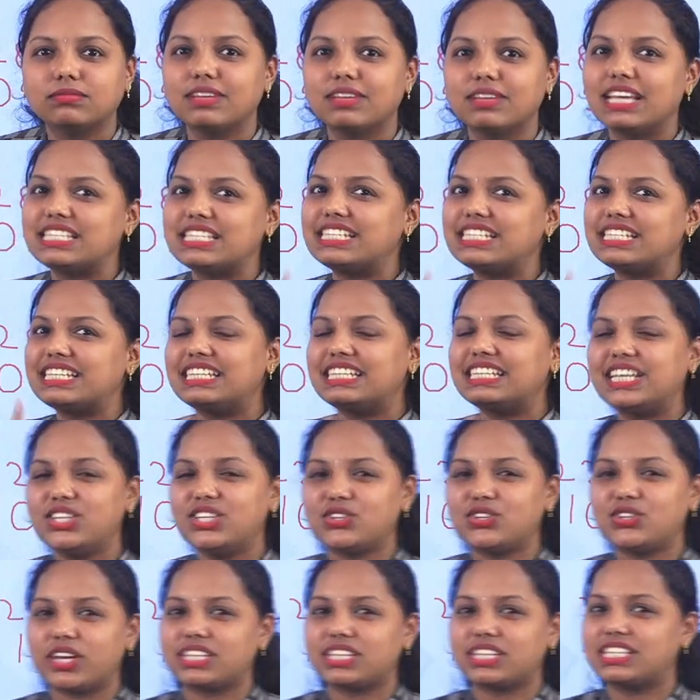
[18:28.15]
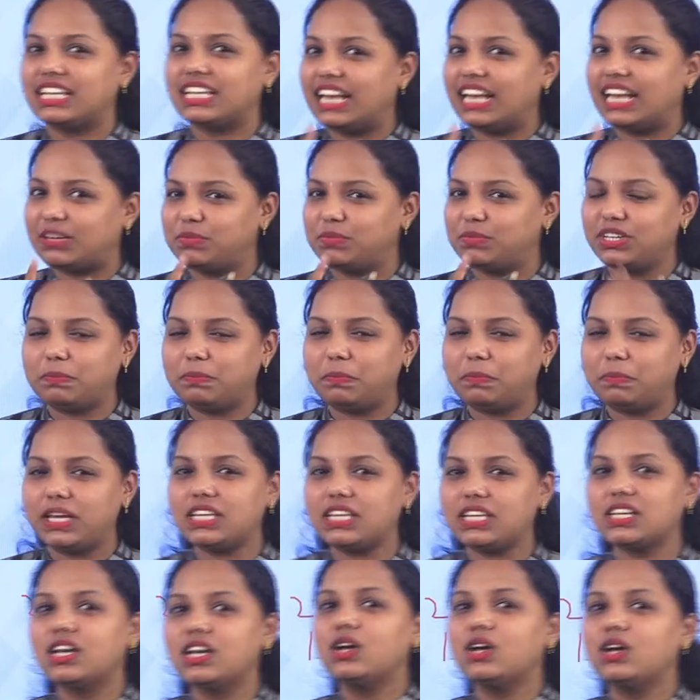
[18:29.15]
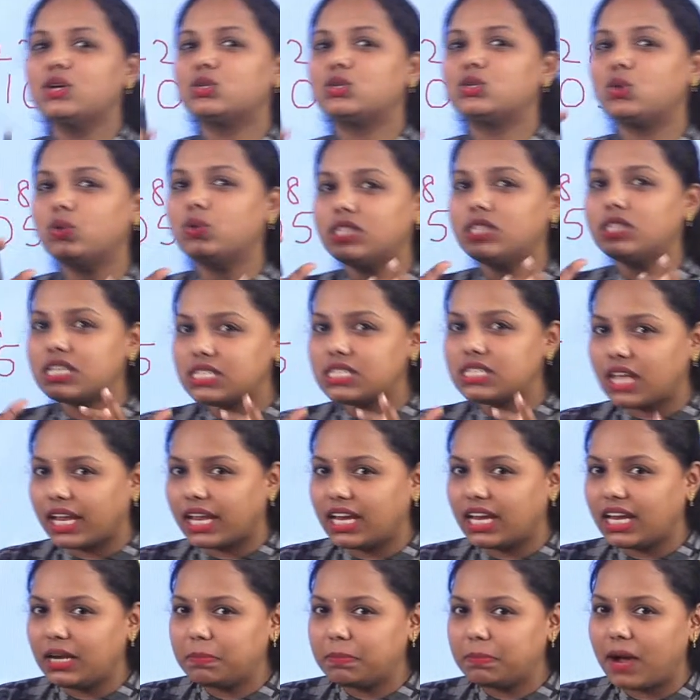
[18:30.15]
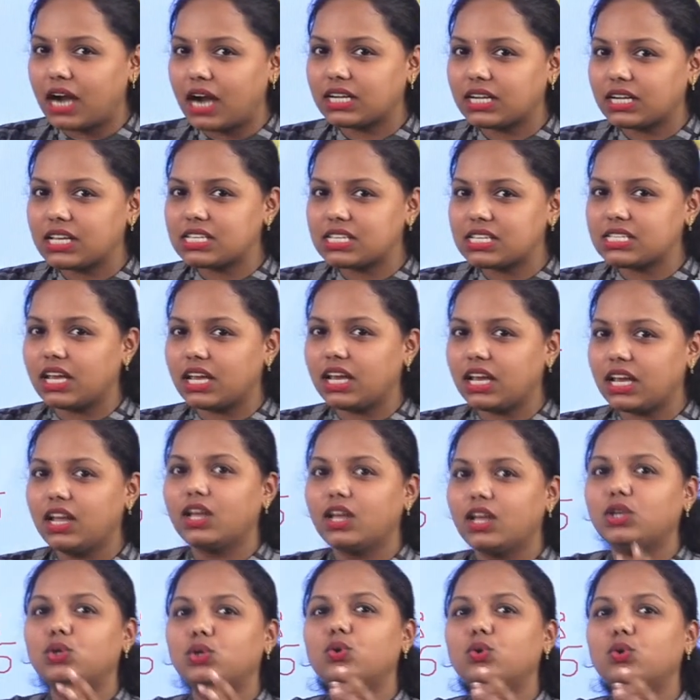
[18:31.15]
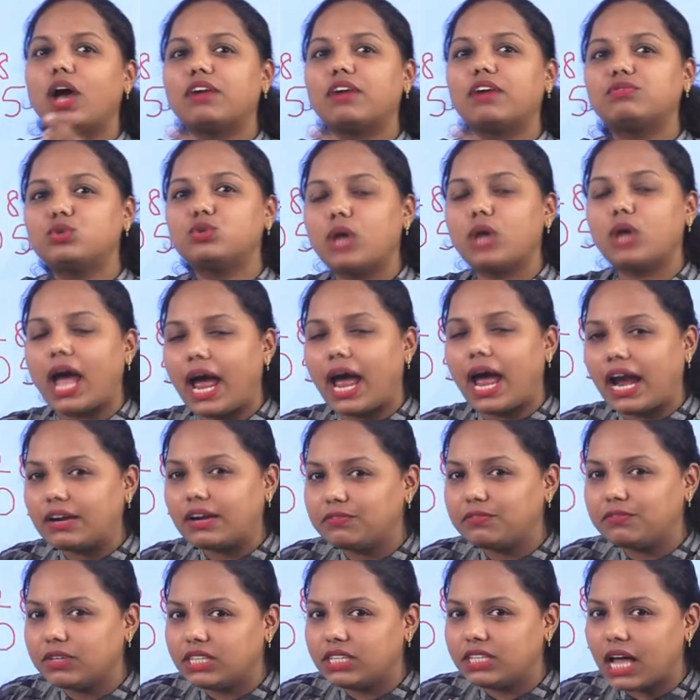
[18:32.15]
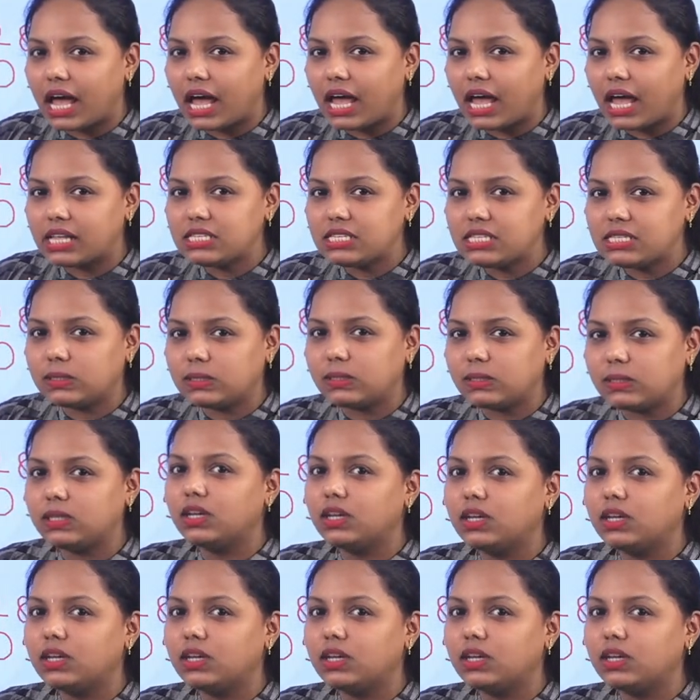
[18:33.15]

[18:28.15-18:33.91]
Isn't it interesting? Let me repeat. So the second part is there. You have to add with the answer.